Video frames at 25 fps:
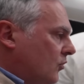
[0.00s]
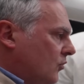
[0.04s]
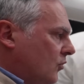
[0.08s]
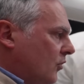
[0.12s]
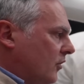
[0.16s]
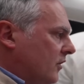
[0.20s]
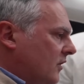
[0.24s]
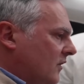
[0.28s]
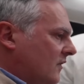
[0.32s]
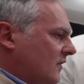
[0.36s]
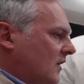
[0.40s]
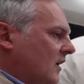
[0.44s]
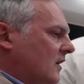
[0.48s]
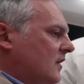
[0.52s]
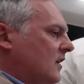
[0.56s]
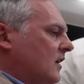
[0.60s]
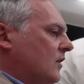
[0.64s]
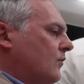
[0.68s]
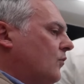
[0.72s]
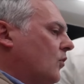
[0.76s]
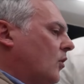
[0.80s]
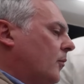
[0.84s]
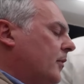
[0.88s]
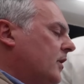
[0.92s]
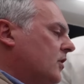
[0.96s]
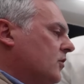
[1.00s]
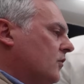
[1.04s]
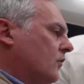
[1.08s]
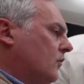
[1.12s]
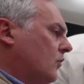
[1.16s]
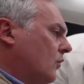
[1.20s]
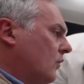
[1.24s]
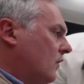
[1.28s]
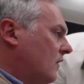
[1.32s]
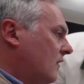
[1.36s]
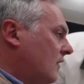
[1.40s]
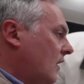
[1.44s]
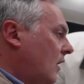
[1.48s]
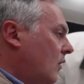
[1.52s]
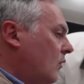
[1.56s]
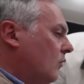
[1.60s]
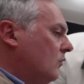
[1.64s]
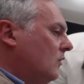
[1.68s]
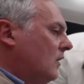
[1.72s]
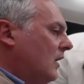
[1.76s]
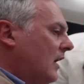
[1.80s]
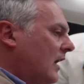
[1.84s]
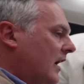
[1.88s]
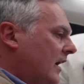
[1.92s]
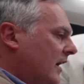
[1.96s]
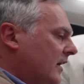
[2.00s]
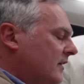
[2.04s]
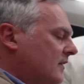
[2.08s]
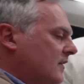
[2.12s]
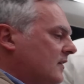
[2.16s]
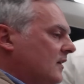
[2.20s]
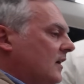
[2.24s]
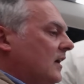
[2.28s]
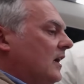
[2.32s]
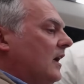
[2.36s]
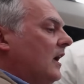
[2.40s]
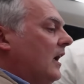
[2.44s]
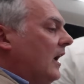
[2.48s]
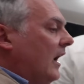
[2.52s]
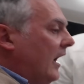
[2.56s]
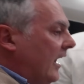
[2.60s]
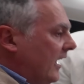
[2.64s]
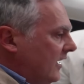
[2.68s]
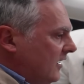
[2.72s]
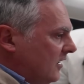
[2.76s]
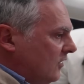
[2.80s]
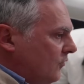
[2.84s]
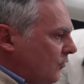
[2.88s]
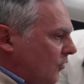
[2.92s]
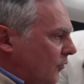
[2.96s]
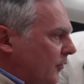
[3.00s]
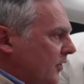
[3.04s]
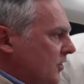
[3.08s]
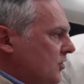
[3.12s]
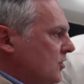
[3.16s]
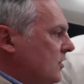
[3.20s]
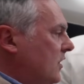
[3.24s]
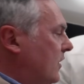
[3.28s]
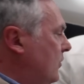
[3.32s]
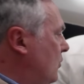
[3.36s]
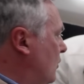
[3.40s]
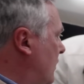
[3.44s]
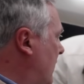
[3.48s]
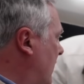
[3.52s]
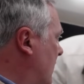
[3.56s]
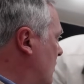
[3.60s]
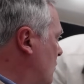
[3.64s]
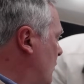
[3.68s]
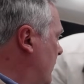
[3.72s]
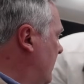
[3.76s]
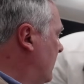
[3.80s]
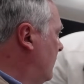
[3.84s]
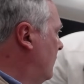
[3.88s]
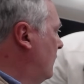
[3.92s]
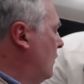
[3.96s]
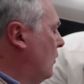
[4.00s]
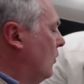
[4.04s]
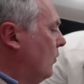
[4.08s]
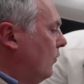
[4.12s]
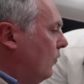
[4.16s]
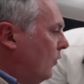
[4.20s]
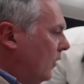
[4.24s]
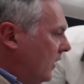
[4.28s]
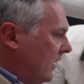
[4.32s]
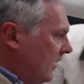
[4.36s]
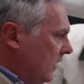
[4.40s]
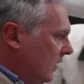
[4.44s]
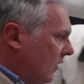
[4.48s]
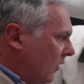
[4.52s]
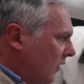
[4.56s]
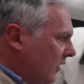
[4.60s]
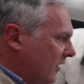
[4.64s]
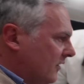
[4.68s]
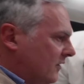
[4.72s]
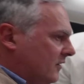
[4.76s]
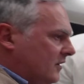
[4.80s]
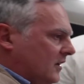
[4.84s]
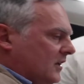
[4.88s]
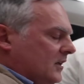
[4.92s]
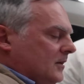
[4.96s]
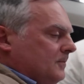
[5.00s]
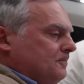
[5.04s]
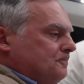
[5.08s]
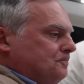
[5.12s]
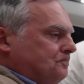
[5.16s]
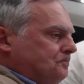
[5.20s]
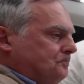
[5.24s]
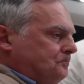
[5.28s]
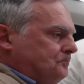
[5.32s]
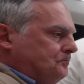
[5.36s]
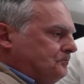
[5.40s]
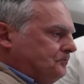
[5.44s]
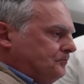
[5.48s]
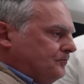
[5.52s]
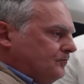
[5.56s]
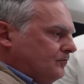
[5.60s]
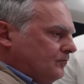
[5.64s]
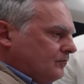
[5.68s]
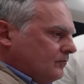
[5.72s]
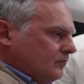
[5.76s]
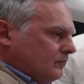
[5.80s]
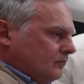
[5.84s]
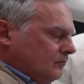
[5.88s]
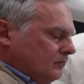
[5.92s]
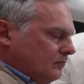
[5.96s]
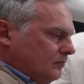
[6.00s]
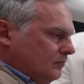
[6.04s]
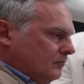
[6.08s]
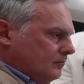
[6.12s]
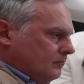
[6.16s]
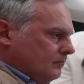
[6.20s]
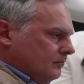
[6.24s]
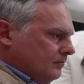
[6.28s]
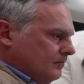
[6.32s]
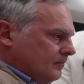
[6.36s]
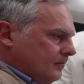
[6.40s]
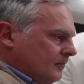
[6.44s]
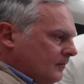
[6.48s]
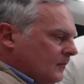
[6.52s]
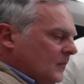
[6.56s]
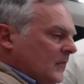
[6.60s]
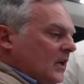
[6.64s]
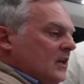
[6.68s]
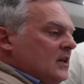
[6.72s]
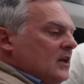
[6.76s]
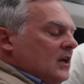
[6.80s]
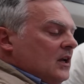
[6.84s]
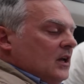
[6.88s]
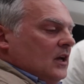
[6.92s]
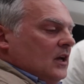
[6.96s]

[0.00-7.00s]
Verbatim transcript: do you understand the information? So sound, light, and information that you can read, so really holistic. Understood, perfect. Okay, take it